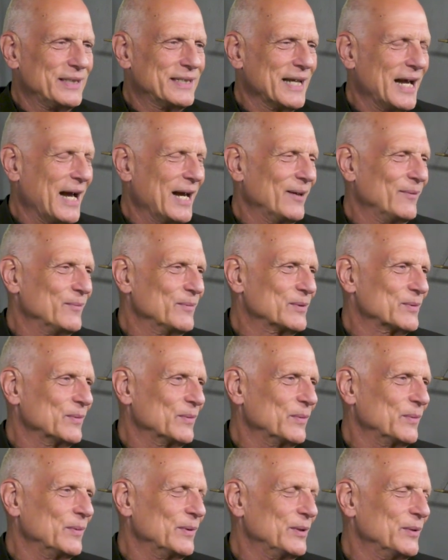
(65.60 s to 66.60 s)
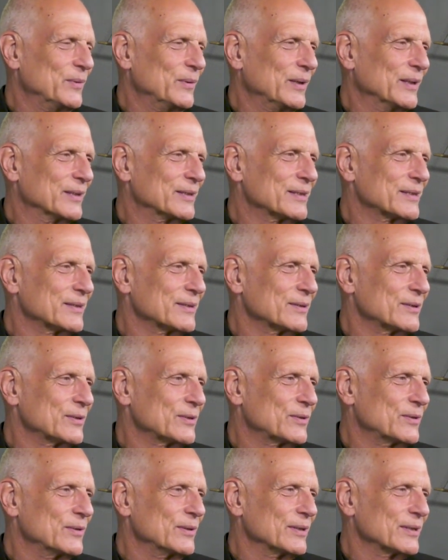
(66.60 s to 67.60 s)
times when we were doing a
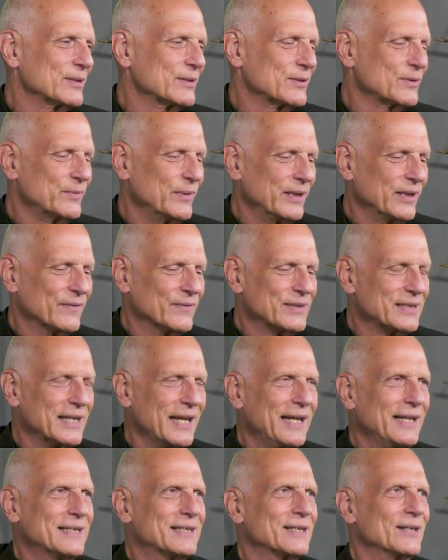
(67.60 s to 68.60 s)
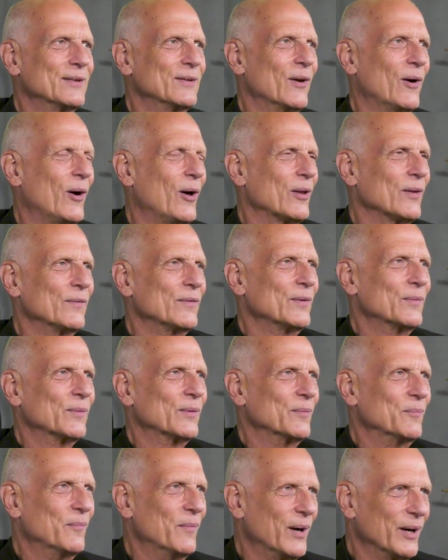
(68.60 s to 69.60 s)
string of saints and all of them
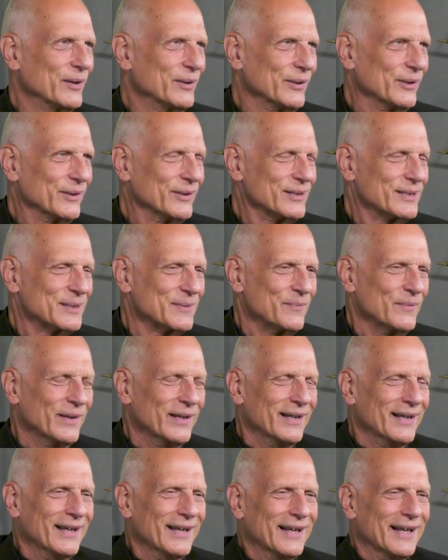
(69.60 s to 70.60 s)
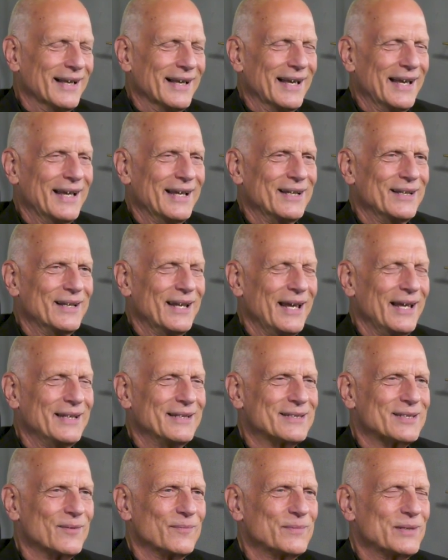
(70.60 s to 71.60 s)
were martyrs. And
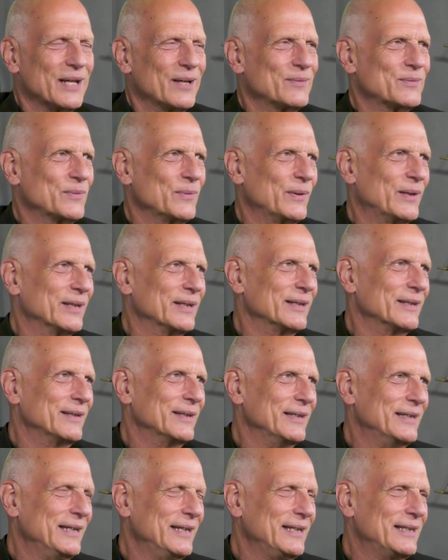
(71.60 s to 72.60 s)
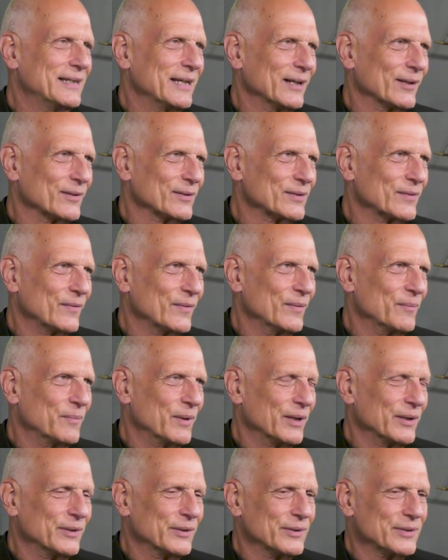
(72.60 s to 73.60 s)
sometimes we get into the details of the
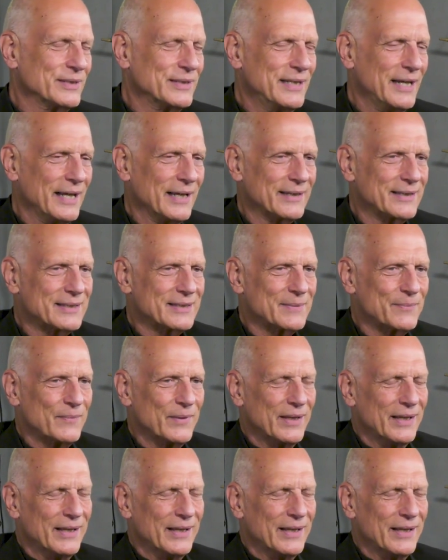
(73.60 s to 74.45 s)
martyrs' deaths.